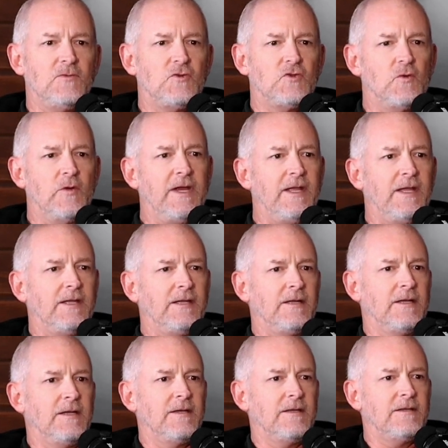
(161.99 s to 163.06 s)

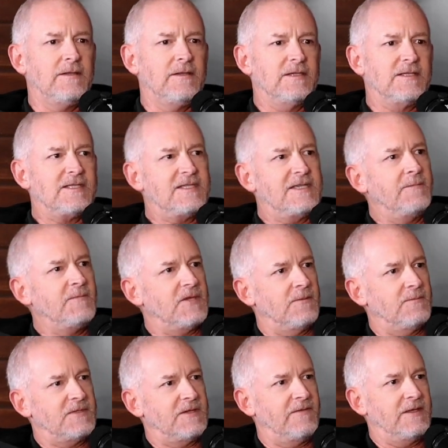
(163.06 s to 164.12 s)
treating the
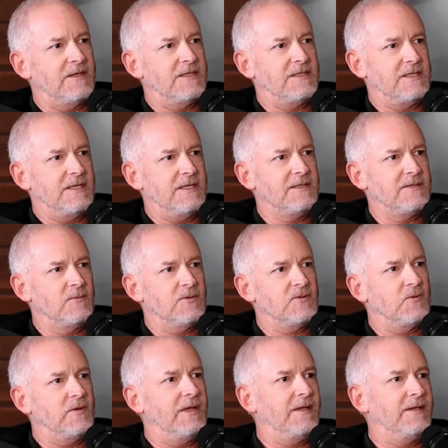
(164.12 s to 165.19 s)
symptoms of the disease, we're
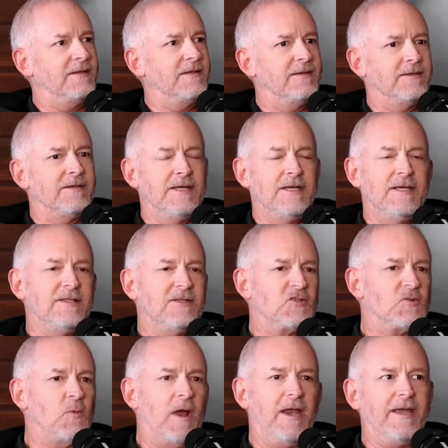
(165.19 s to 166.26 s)
treating the
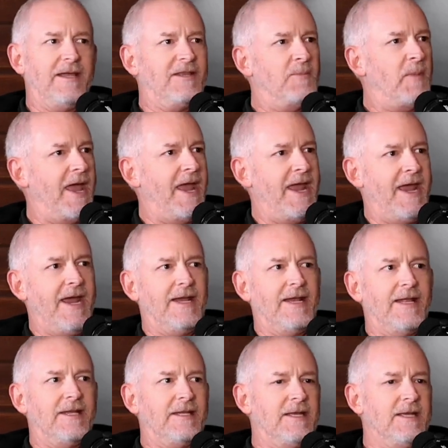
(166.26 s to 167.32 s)
swelling and the pain
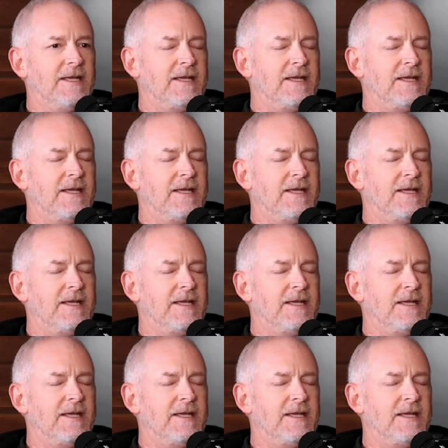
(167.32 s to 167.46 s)
and